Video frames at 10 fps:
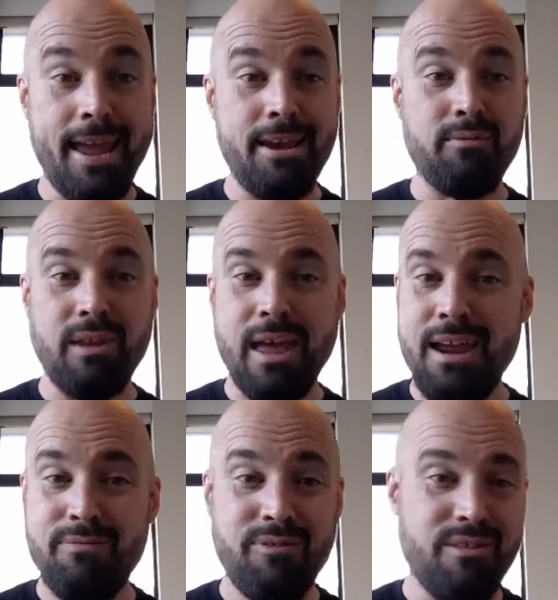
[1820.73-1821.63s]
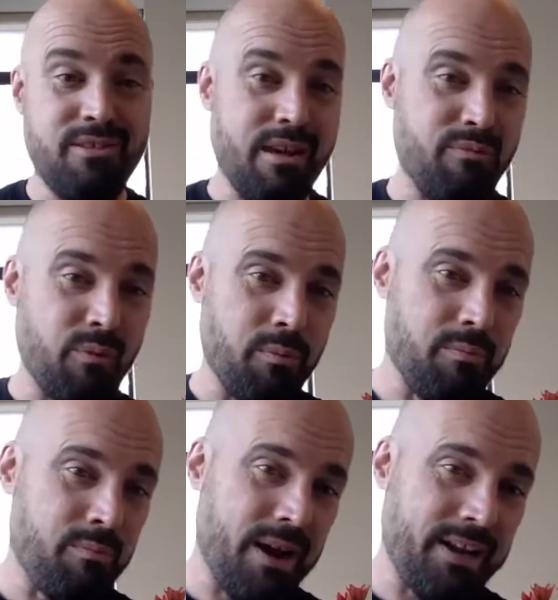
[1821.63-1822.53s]
End of life, the stuff will
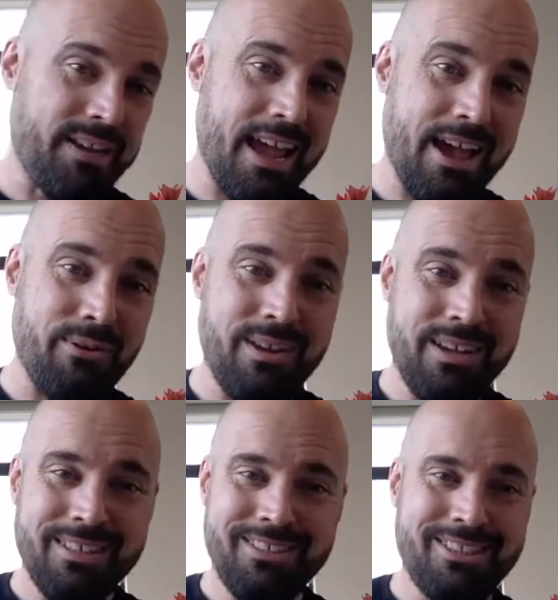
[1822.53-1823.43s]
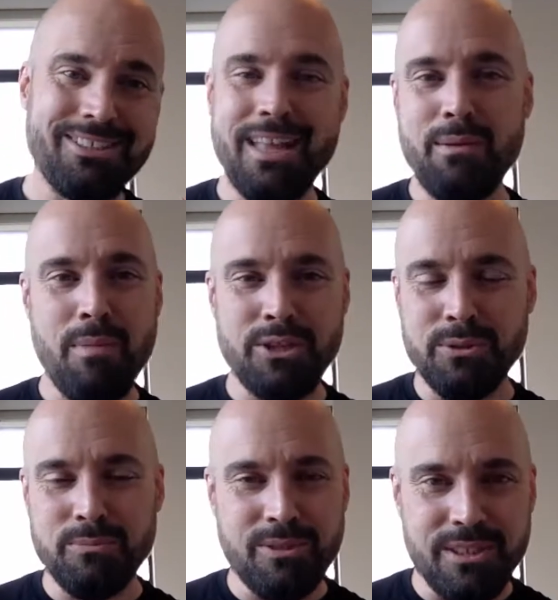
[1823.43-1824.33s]
break down just like
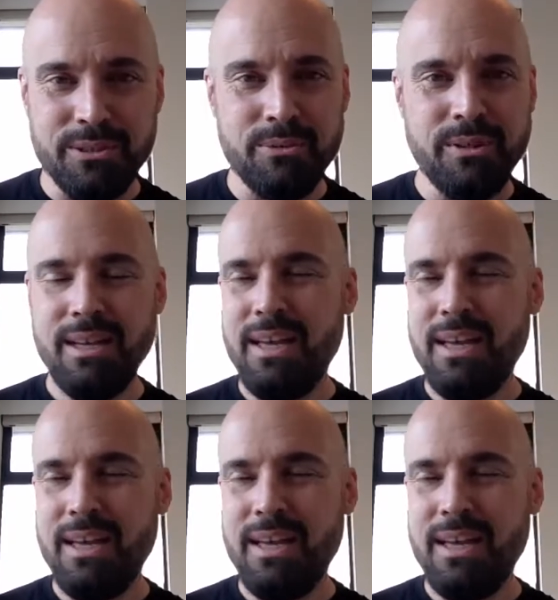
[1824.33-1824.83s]
mushrooms do,